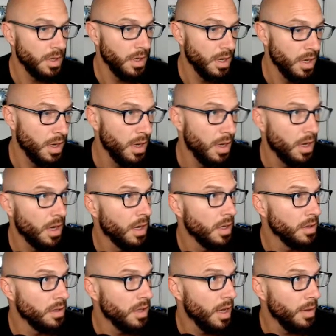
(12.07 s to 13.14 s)
Uh,
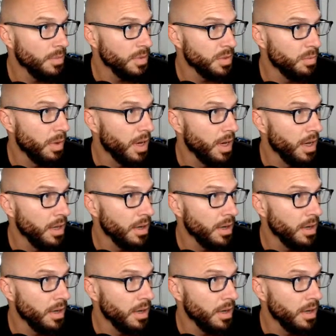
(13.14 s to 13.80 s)
top spot.